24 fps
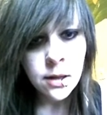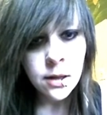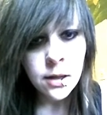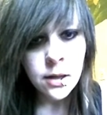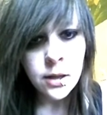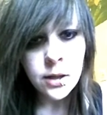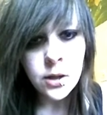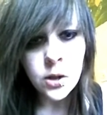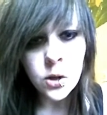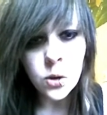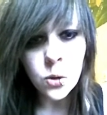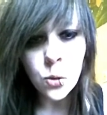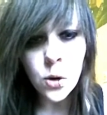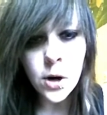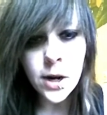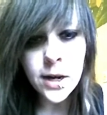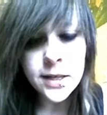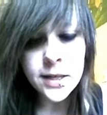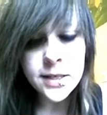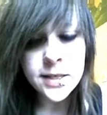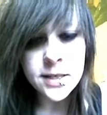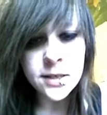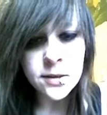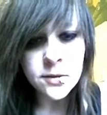You
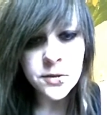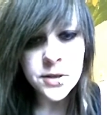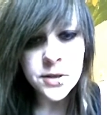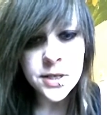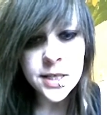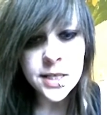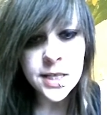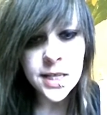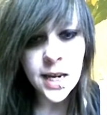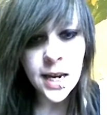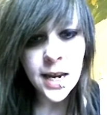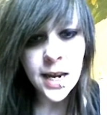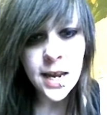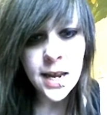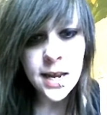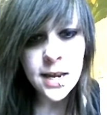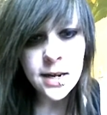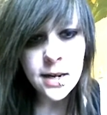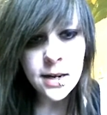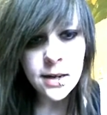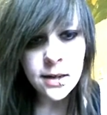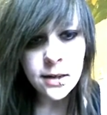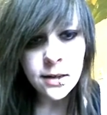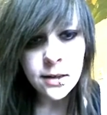waste of skin?
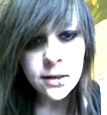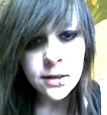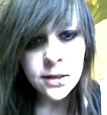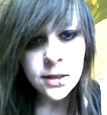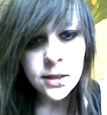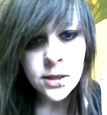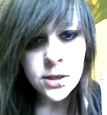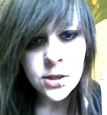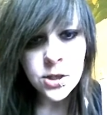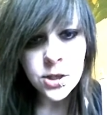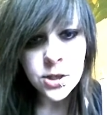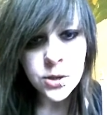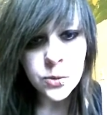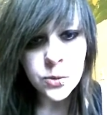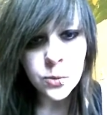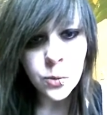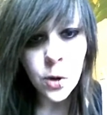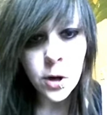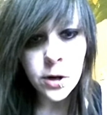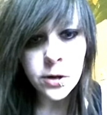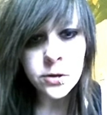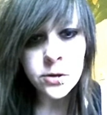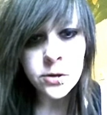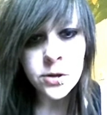Just one
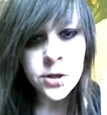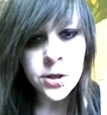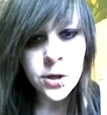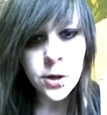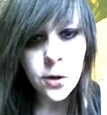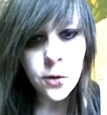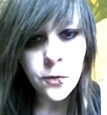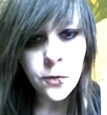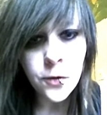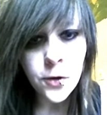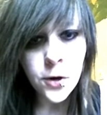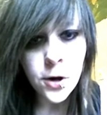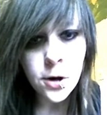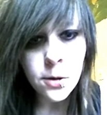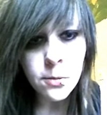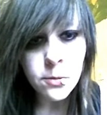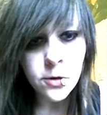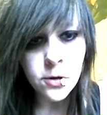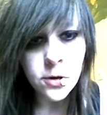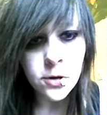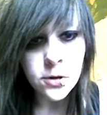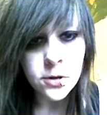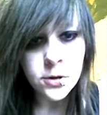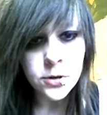or two
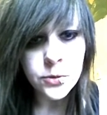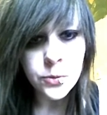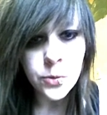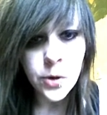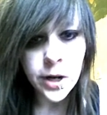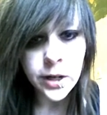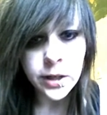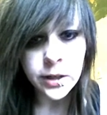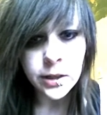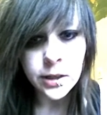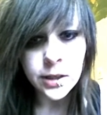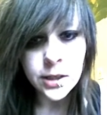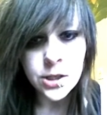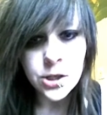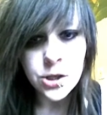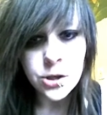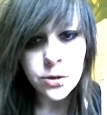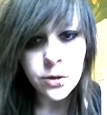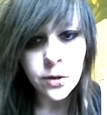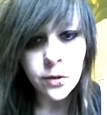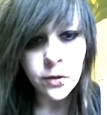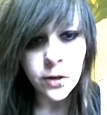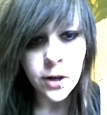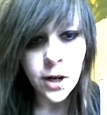furballs. Why couldn't you
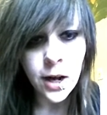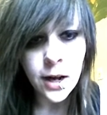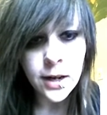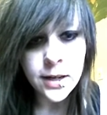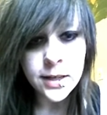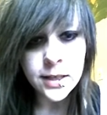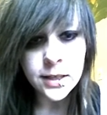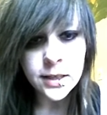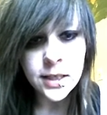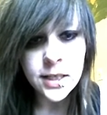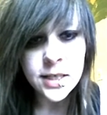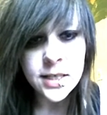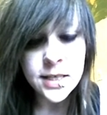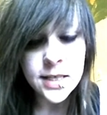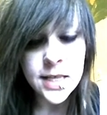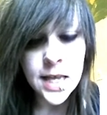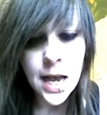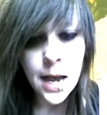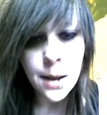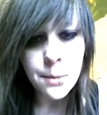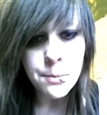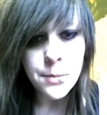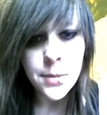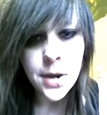have caught at least
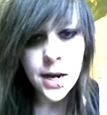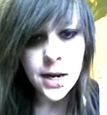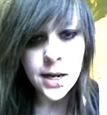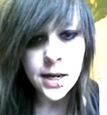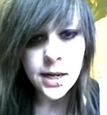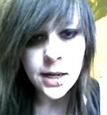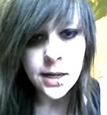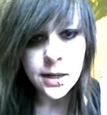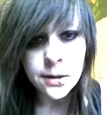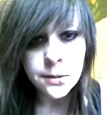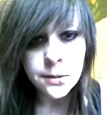that many?